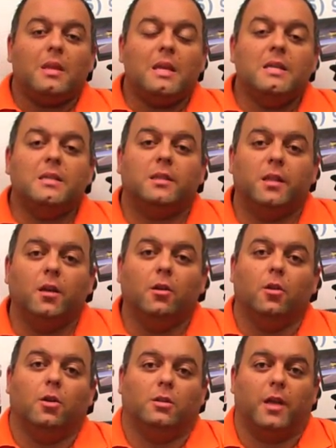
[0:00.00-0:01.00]
it still
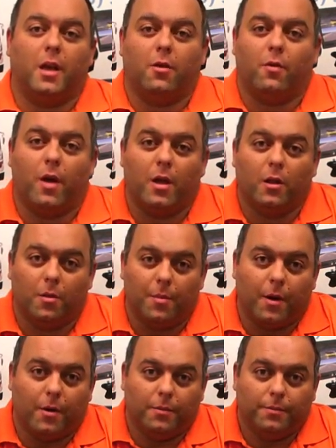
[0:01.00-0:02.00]
looks like a regular
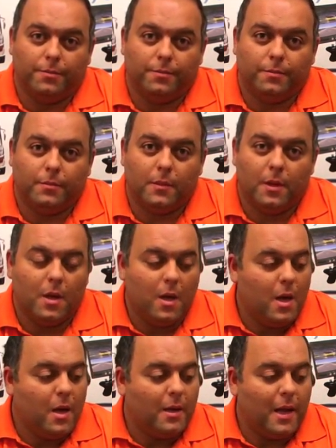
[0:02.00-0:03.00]
mirror.
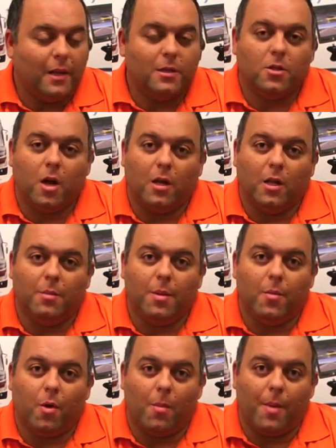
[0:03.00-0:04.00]
Now let's talk a little
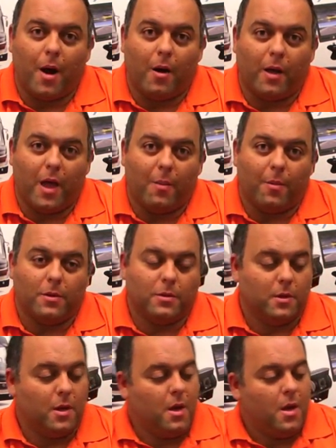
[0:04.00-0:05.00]
bit more about our
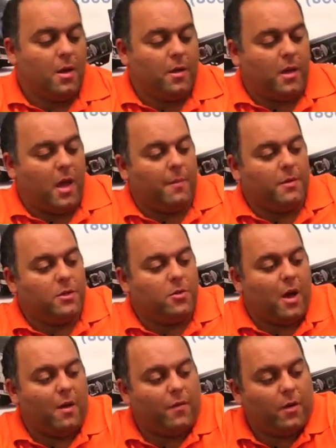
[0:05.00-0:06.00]
cameras. Cameras that
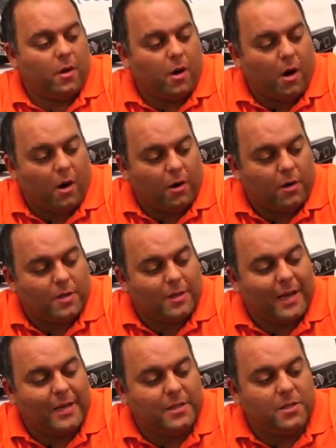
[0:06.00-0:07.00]
you have here are
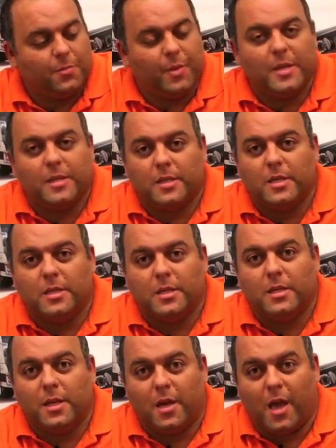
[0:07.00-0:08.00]
license plate
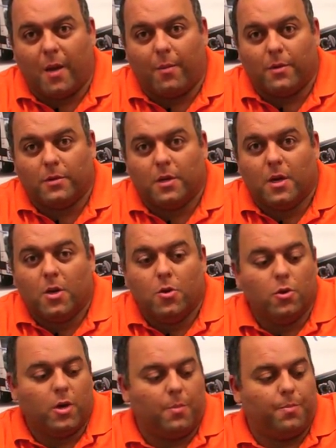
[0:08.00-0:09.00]
CCD cameras.
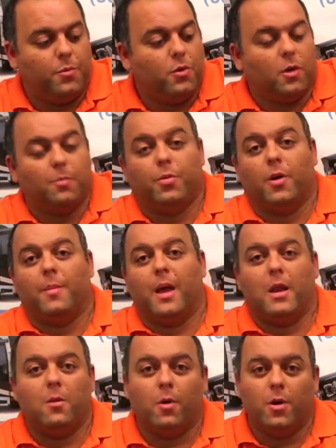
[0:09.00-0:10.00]
You could put them
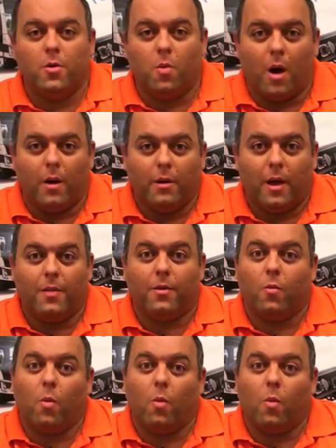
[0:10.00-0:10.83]
anywhere you want, and they're